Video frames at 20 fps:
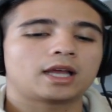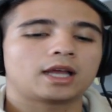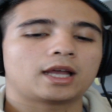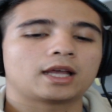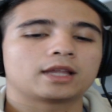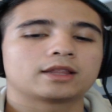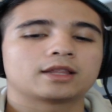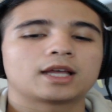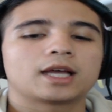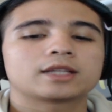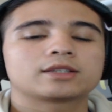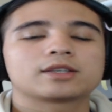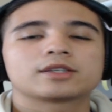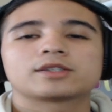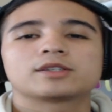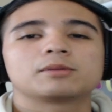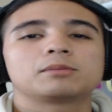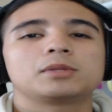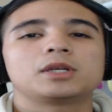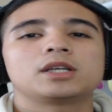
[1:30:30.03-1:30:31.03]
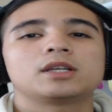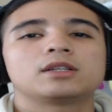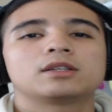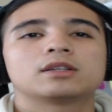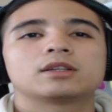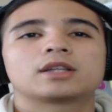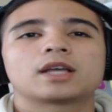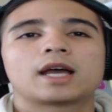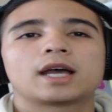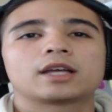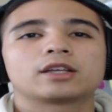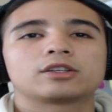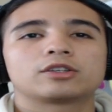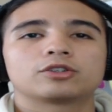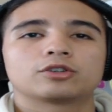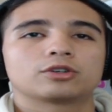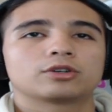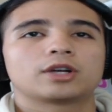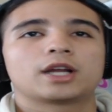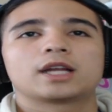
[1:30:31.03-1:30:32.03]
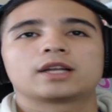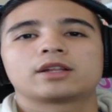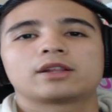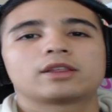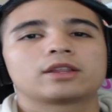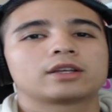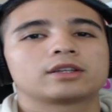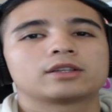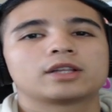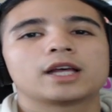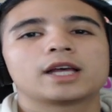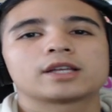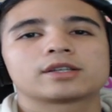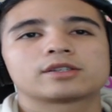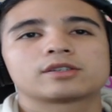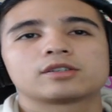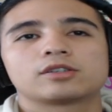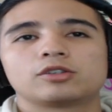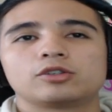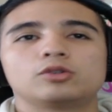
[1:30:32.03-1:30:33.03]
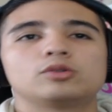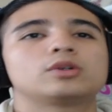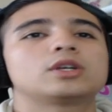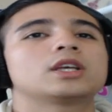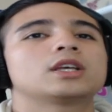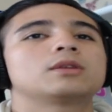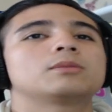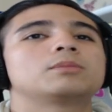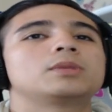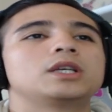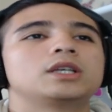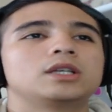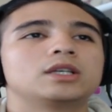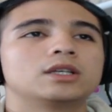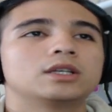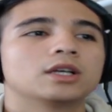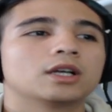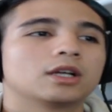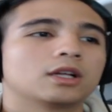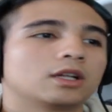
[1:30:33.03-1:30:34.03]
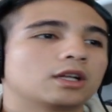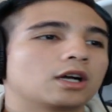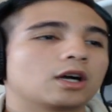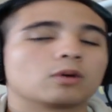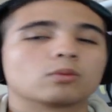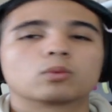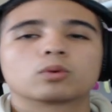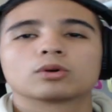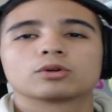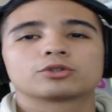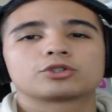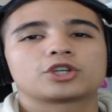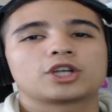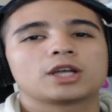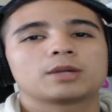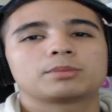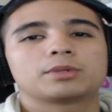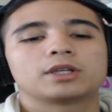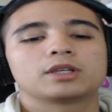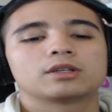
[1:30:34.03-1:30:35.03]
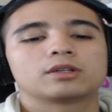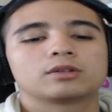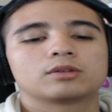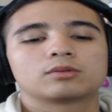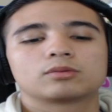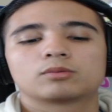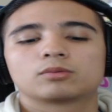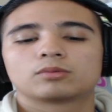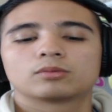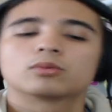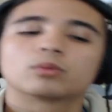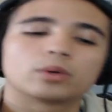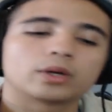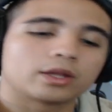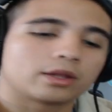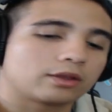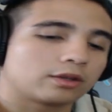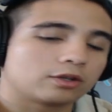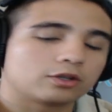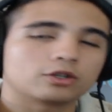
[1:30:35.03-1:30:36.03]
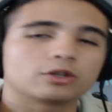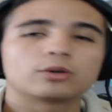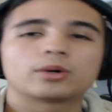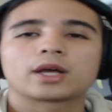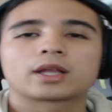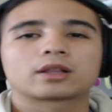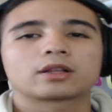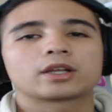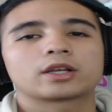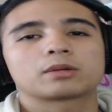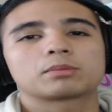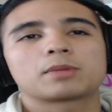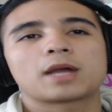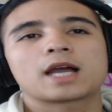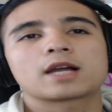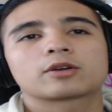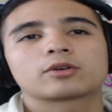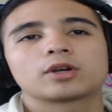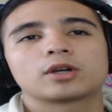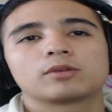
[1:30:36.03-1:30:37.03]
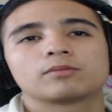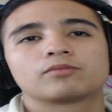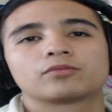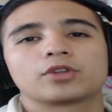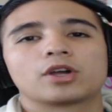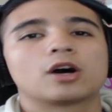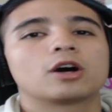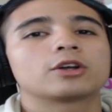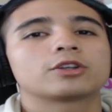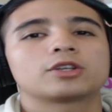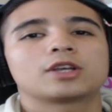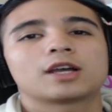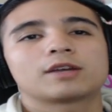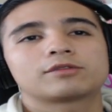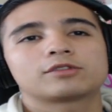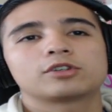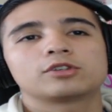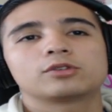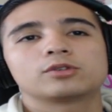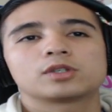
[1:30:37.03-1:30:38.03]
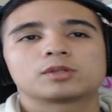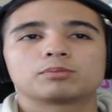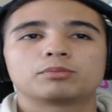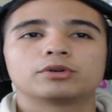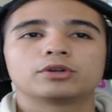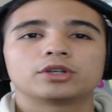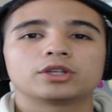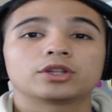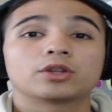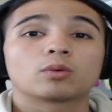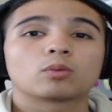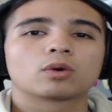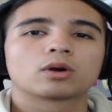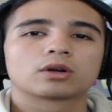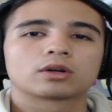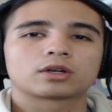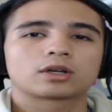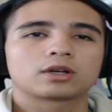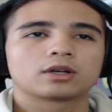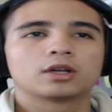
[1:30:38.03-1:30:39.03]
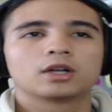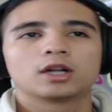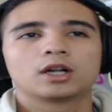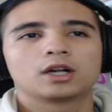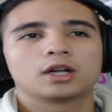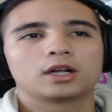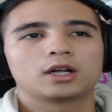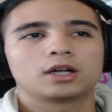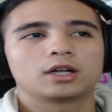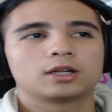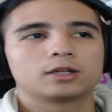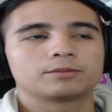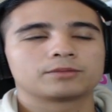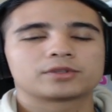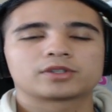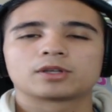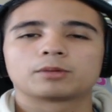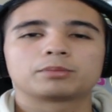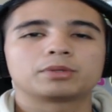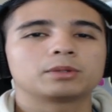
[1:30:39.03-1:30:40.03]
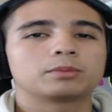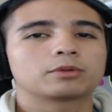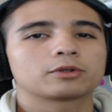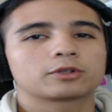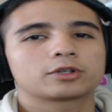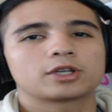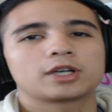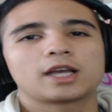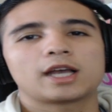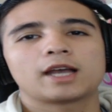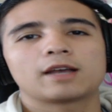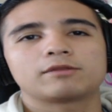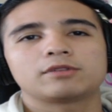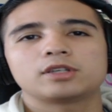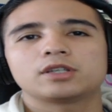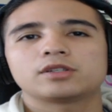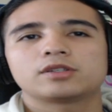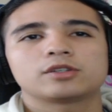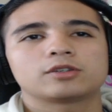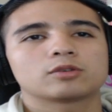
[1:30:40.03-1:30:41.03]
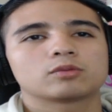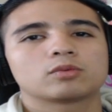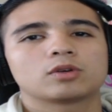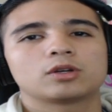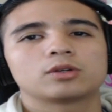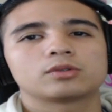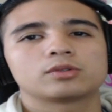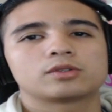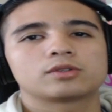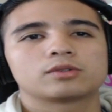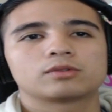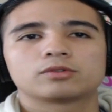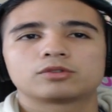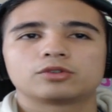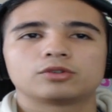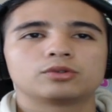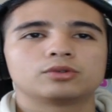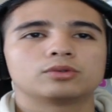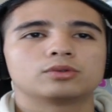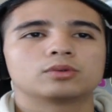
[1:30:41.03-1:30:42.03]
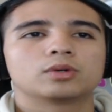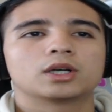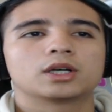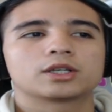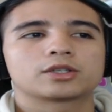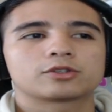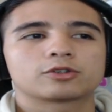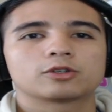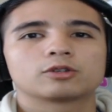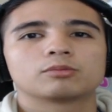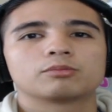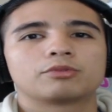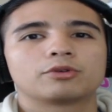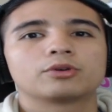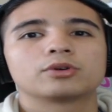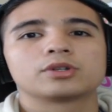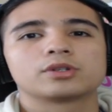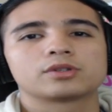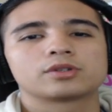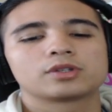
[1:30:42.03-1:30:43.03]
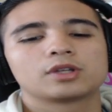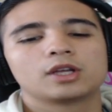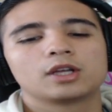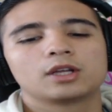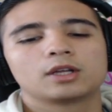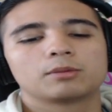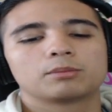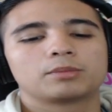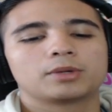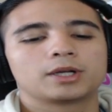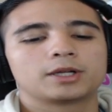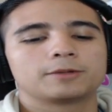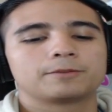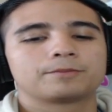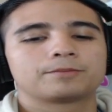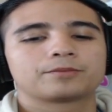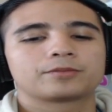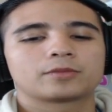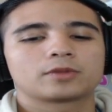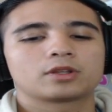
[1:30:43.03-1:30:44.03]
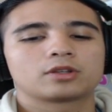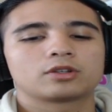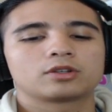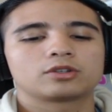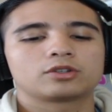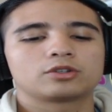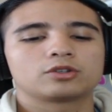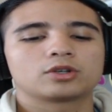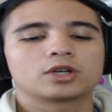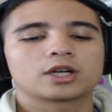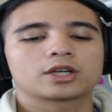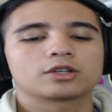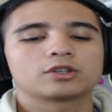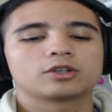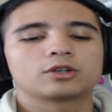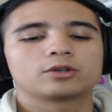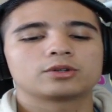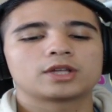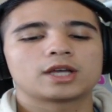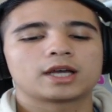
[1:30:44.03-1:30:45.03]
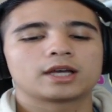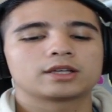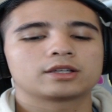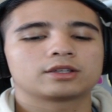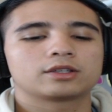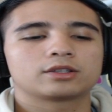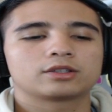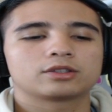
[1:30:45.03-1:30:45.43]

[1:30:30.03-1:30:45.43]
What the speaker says: and that doesn't mean that you're anything less. You can be a world champion with no athletic background. All you have to do is put in the work. Some people are going to have easier roads to certain points, but you got to know that